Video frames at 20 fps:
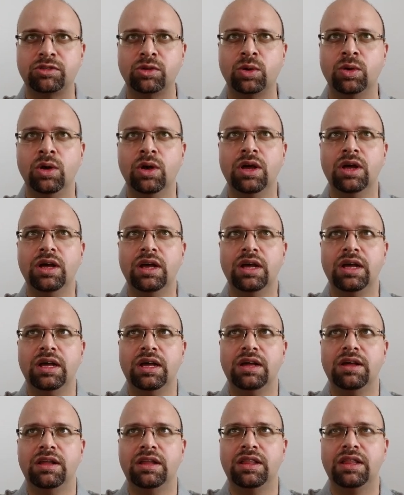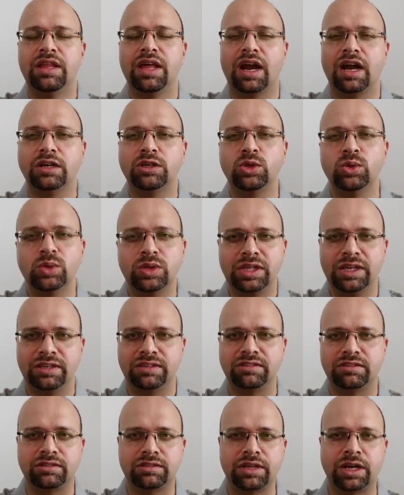So there are two
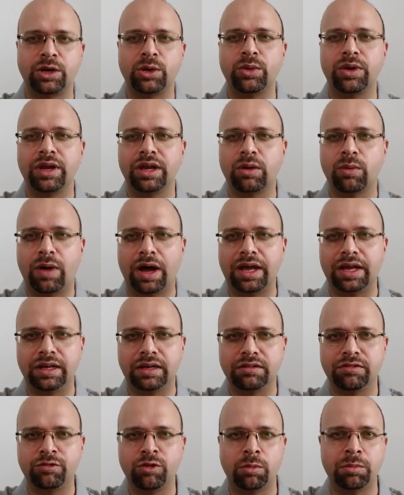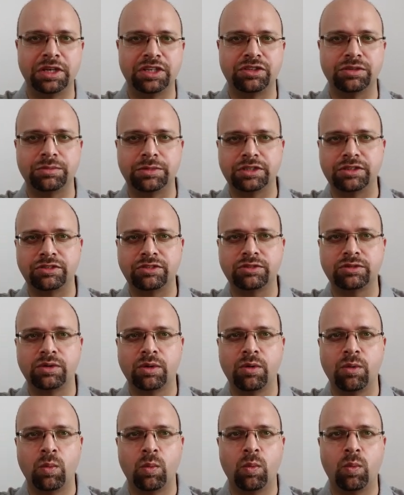things that you require for
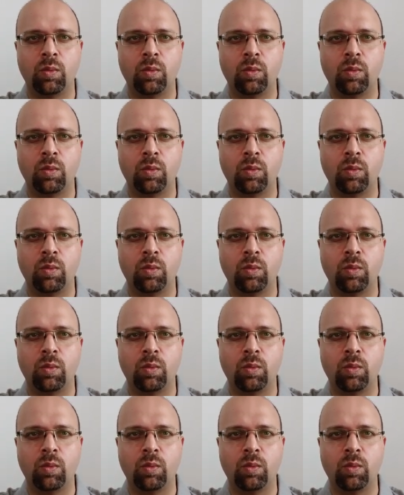measurements.